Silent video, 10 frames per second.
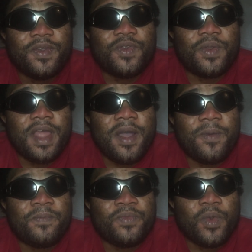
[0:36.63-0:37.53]
So
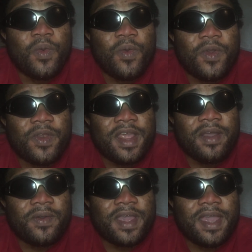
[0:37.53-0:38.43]
now hook on
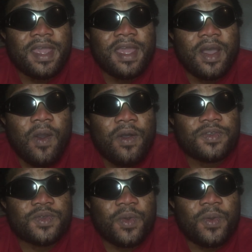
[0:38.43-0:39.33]
here, okay?
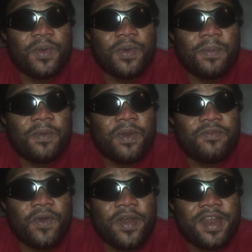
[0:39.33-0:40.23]
Also
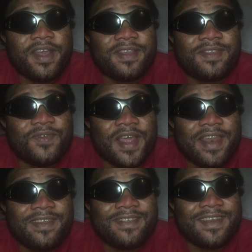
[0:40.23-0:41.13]
foreigners, if you're
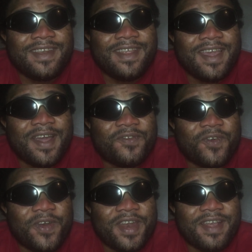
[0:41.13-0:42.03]
listening, yeah,
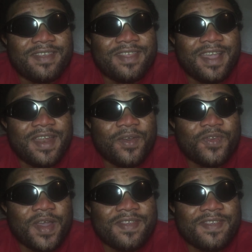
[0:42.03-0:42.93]
foreigners, they can
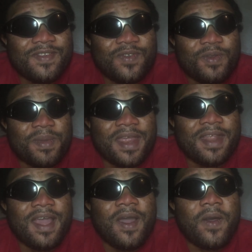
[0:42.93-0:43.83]
also assist you,
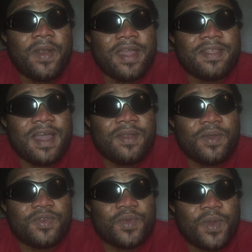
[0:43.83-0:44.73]
man. All right, and
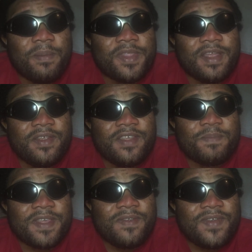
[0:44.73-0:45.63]
also I'll be telling you the
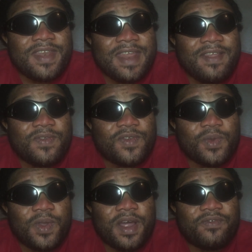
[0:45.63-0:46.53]
specific date you
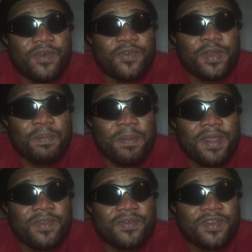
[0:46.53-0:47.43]
should look out for the
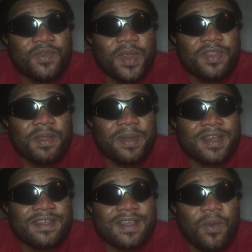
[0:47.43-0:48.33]
payment of this rate
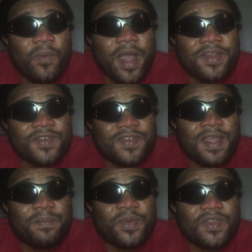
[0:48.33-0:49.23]
emergency and why you should
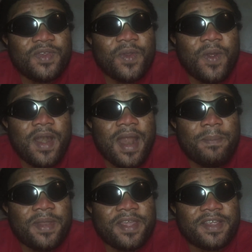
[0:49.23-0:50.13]
start putting your
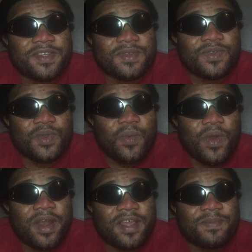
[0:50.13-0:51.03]
applications to
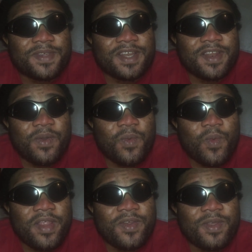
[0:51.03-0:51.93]
work, especially that
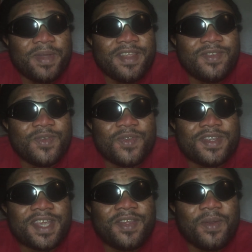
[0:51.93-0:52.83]
one you normally use to
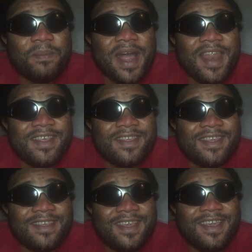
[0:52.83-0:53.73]
check your
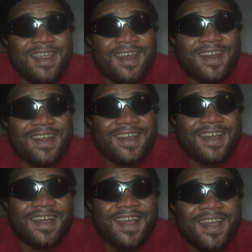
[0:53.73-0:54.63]
balances.
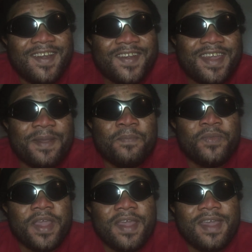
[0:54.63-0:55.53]
Yeah, okay.
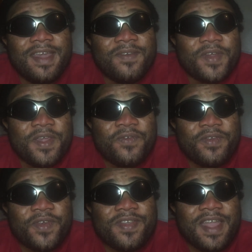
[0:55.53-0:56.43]
If you're here for
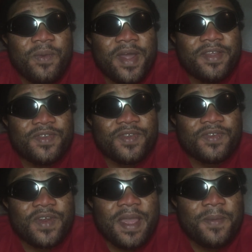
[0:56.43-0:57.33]
the first time, why don't you
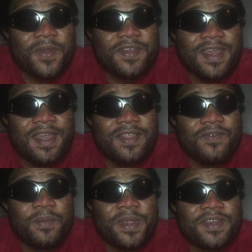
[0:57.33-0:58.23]
subscribe? Because here you get
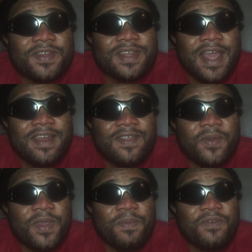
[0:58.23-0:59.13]
information like this.
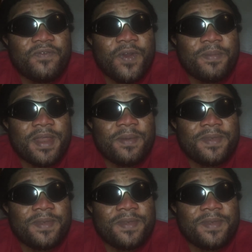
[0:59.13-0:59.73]
I'll keep you informed and